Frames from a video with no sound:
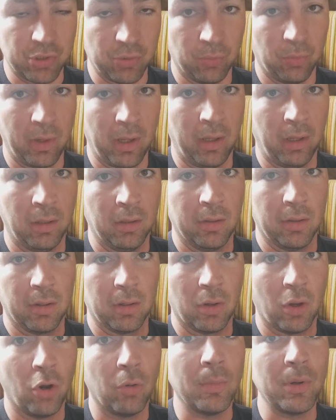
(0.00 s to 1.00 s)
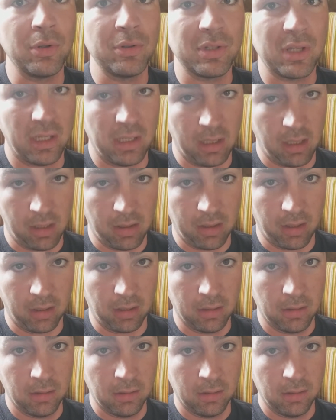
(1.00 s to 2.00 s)
away almost anything.
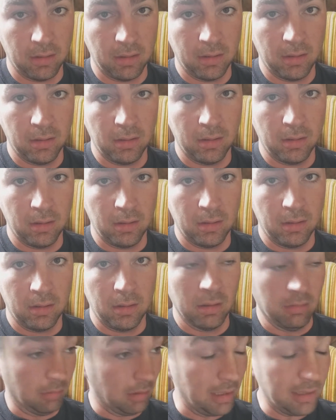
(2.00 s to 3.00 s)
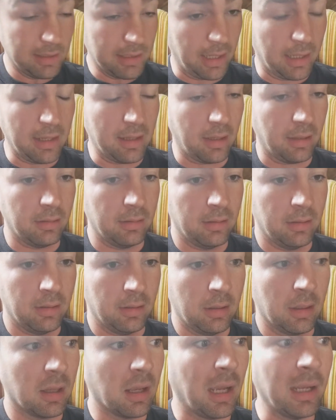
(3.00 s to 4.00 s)
It can.
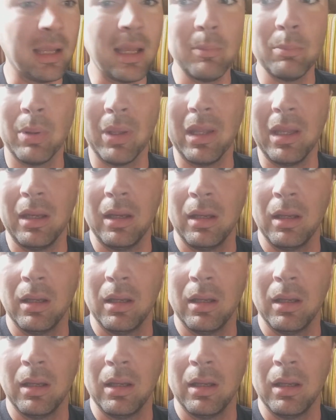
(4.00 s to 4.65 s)
I got bit